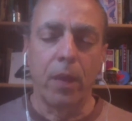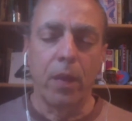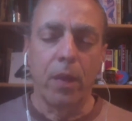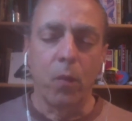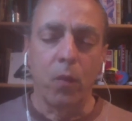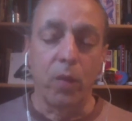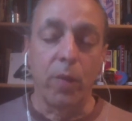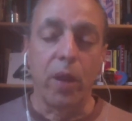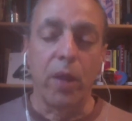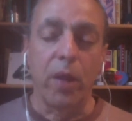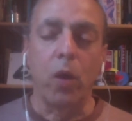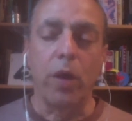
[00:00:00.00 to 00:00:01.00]
When the
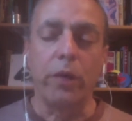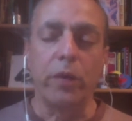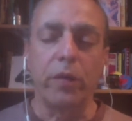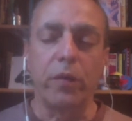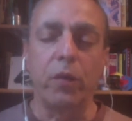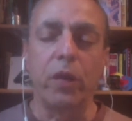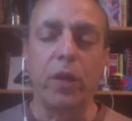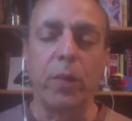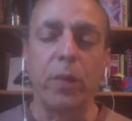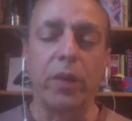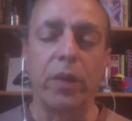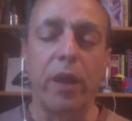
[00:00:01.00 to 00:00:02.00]
mind wanders, you
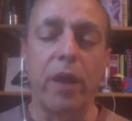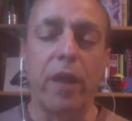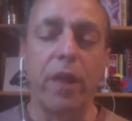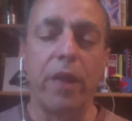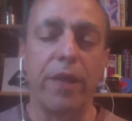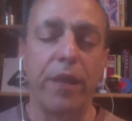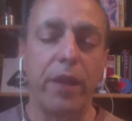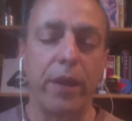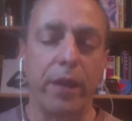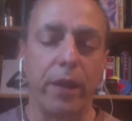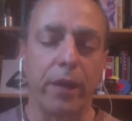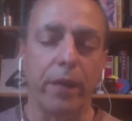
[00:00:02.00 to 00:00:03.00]
label it
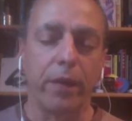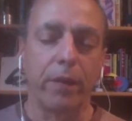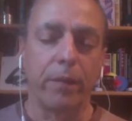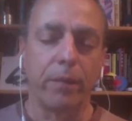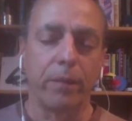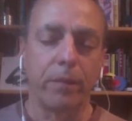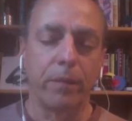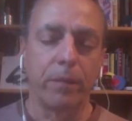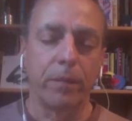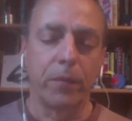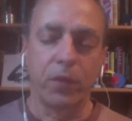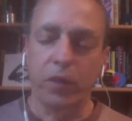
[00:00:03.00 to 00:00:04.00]
thinking.
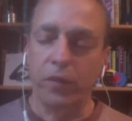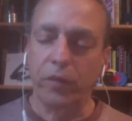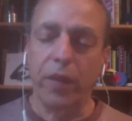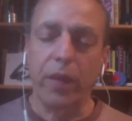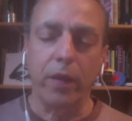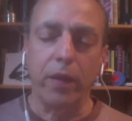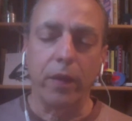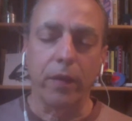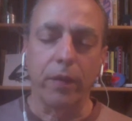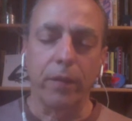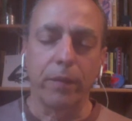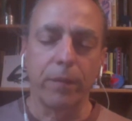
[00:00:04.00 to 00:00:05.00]
Just thinking.
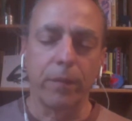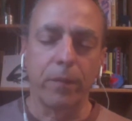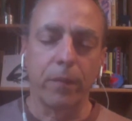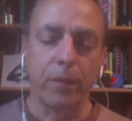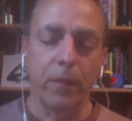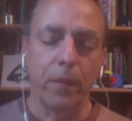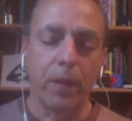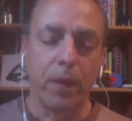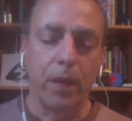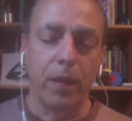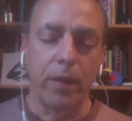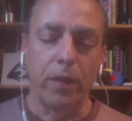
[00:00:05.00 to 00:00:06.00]

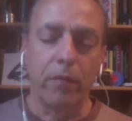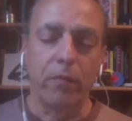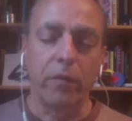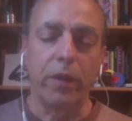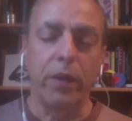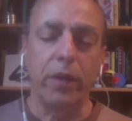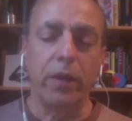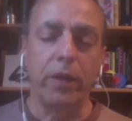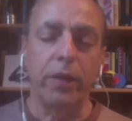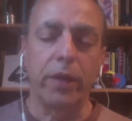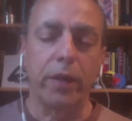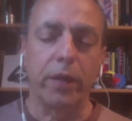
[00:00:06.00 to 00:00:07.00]
And then
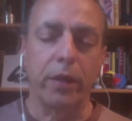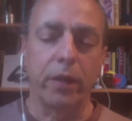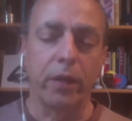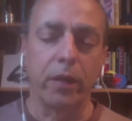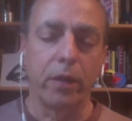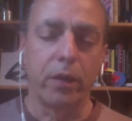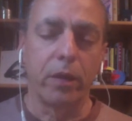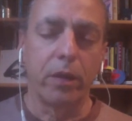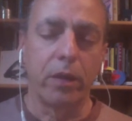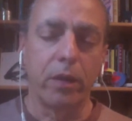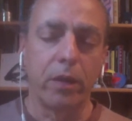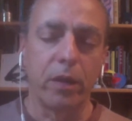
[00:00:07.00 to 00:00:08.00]
reconnecting
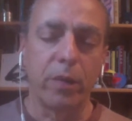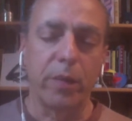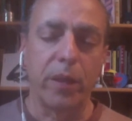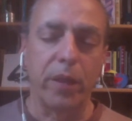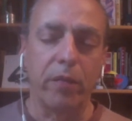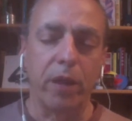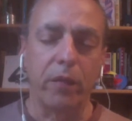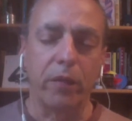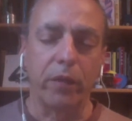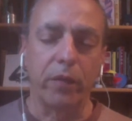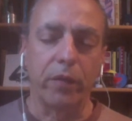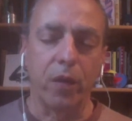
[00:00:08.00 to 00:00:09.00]
to the belly
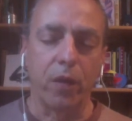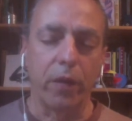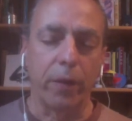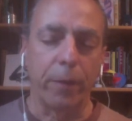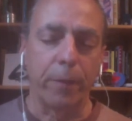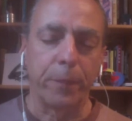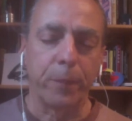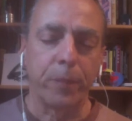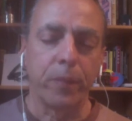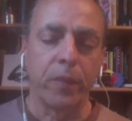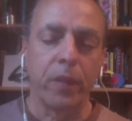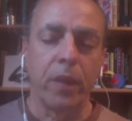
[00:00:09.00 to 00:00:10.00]
rising and falling.
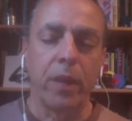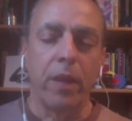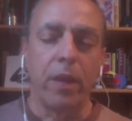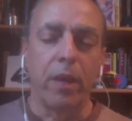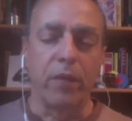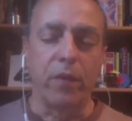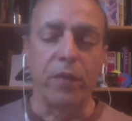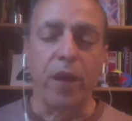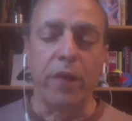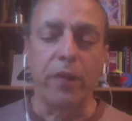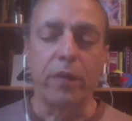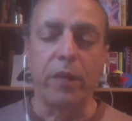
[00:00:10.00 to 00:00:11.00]
If you
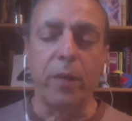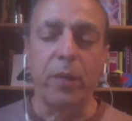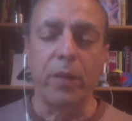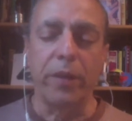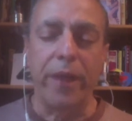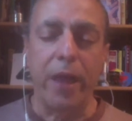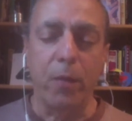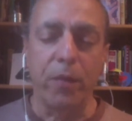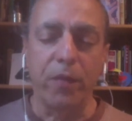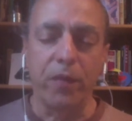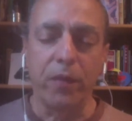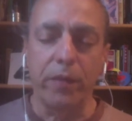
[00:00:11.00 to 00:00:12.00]
find the labeling
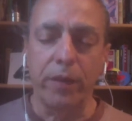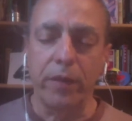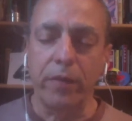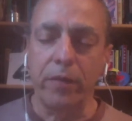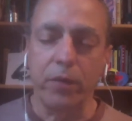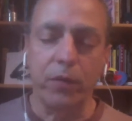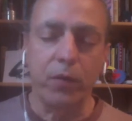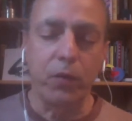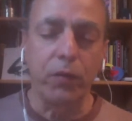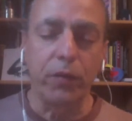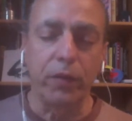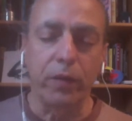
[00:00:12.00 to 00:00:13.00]
helpful, then just
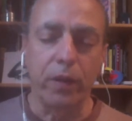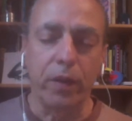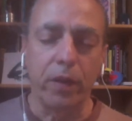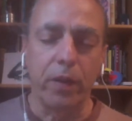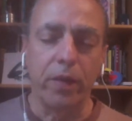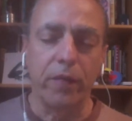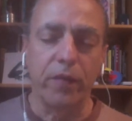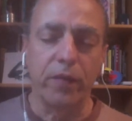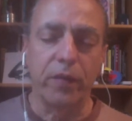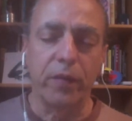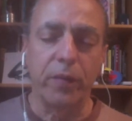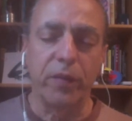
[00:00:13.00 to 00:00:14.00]
use it. And if it
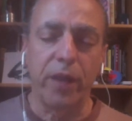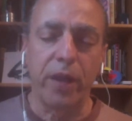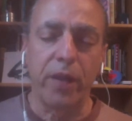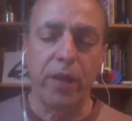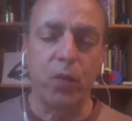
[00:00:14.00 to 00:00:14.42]
seems to get in the